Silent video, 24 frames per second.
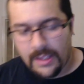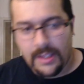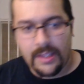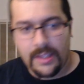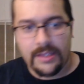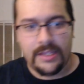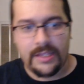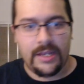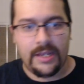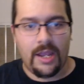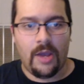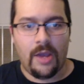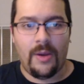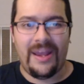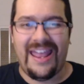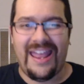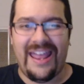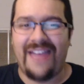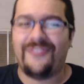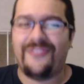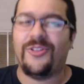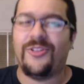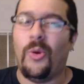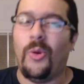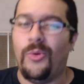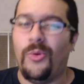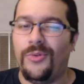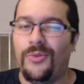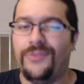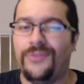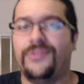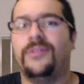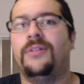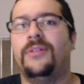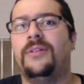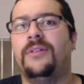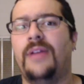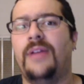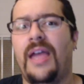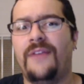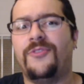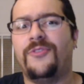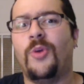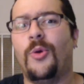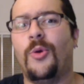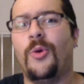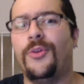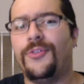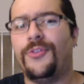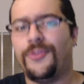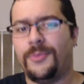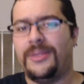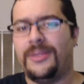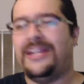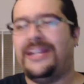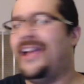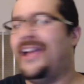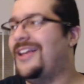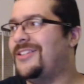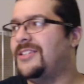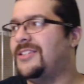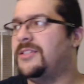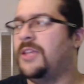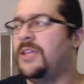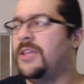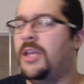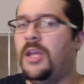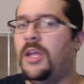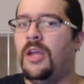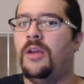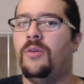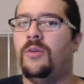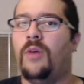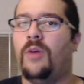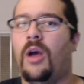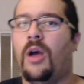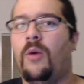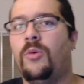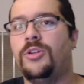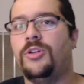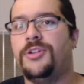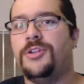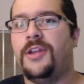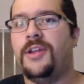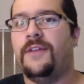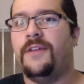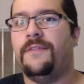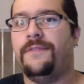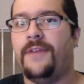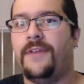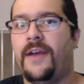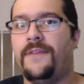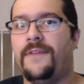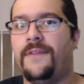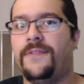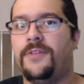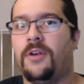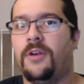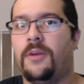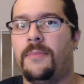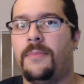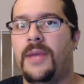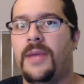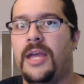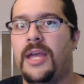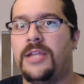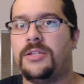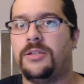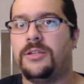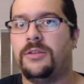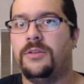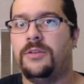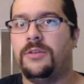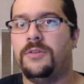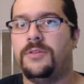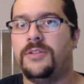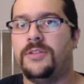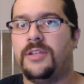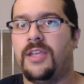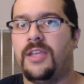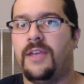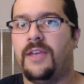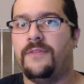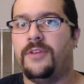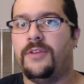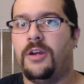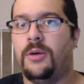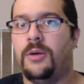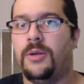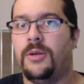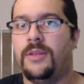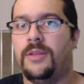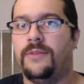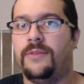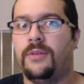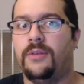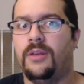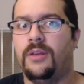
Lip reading: You know, and have goals. Have goals for me. Not just, I want you to have a 5-star match and lose to Kevin Owens.